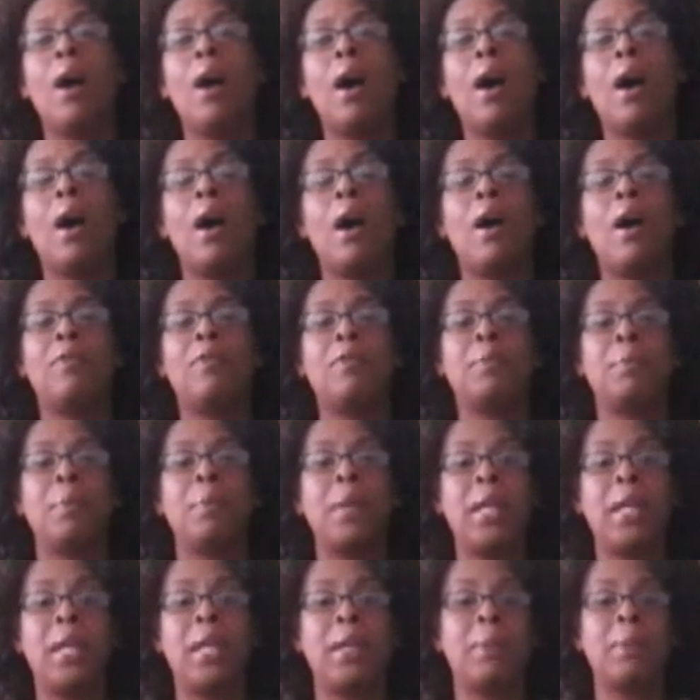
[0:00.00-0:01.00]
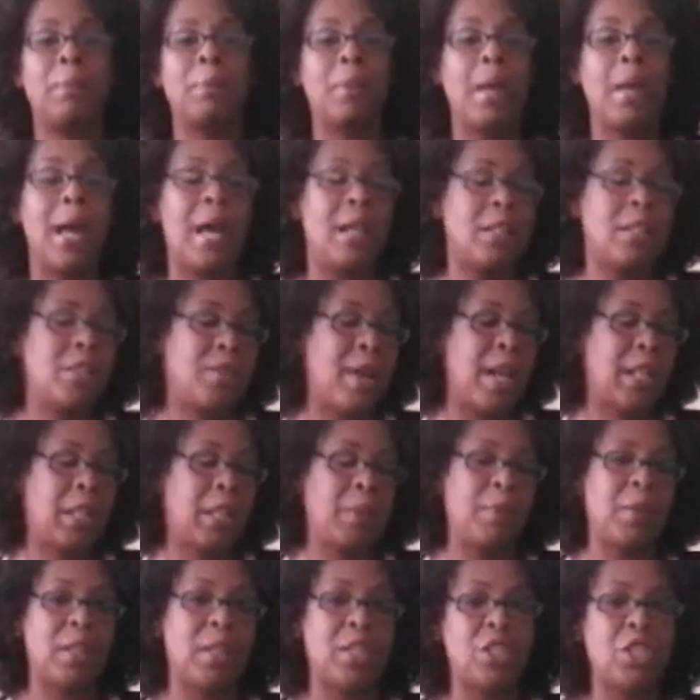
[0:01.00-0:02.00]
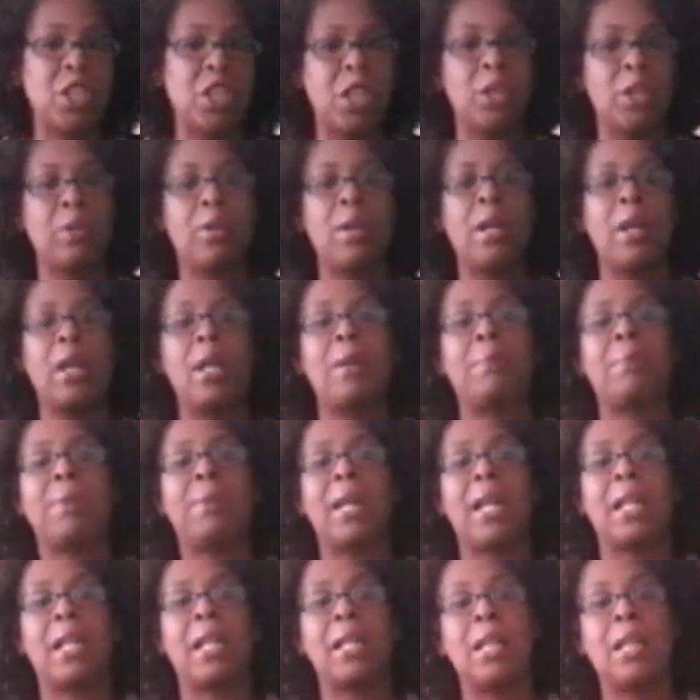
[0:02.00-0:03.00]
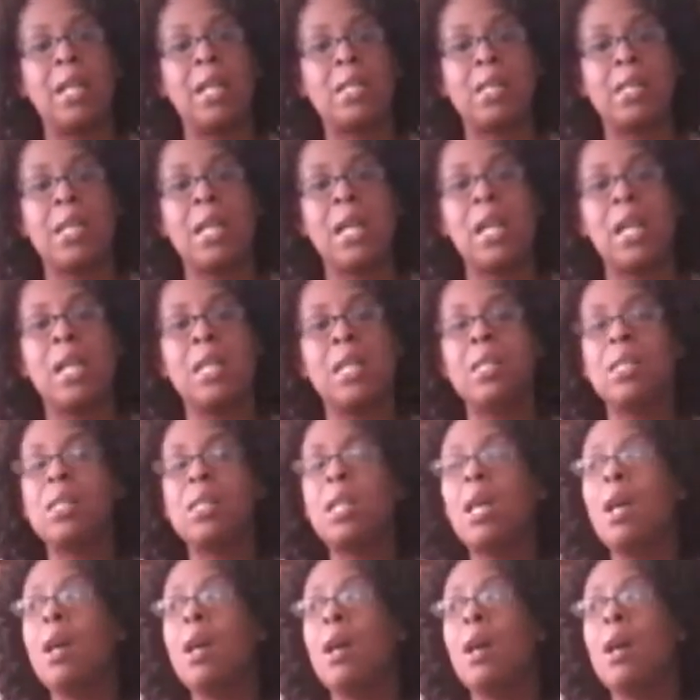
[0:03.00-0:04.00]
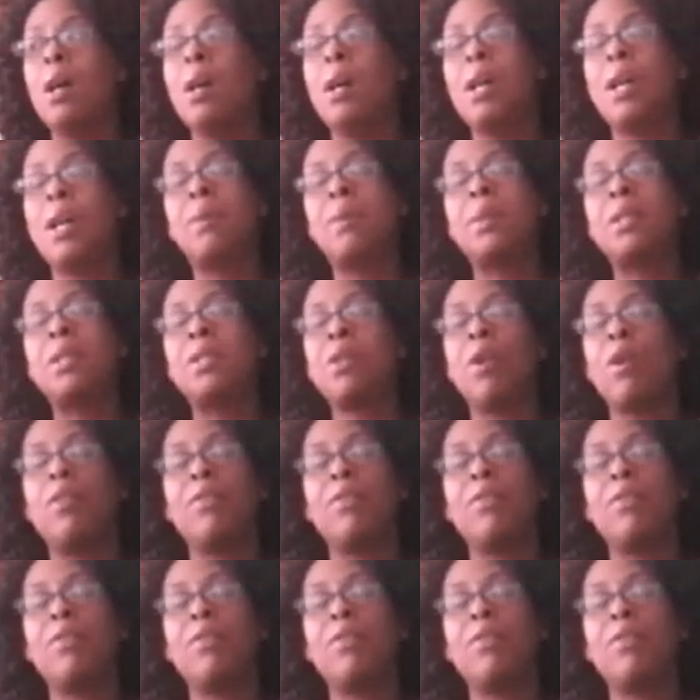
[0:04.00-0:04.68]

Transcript: of me interacting with the children, planning lessons. It was